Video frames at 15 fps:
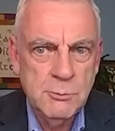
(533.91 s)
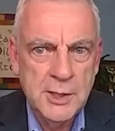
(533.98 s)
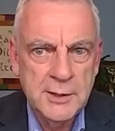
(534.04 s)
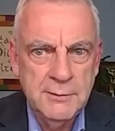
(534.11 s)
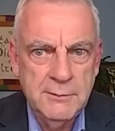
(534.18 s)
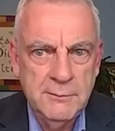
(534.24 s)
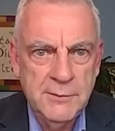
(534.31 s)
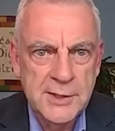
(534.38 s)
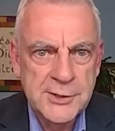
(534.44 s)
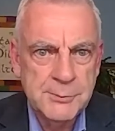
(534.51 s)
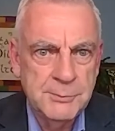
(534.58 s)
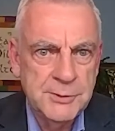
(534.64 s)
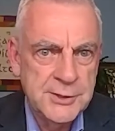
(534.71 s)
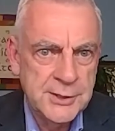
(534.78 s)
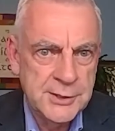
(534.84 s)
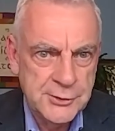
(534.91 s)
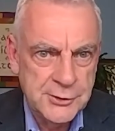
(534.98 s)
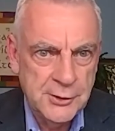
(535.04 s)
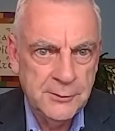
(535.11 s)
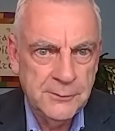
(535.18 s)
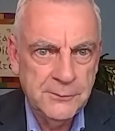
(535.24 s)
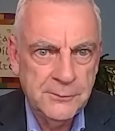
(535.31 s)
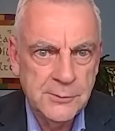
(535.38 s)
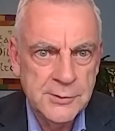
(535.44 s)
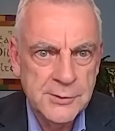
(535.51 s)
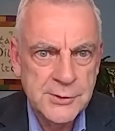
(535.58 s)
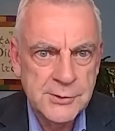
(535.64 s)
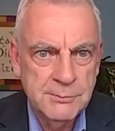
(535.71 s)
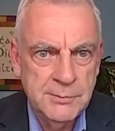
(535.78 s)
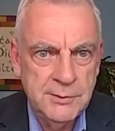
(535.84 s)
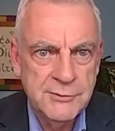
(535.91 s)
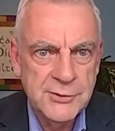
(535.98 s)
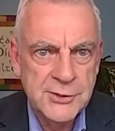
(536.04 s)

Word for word: what investment has done for us, and we've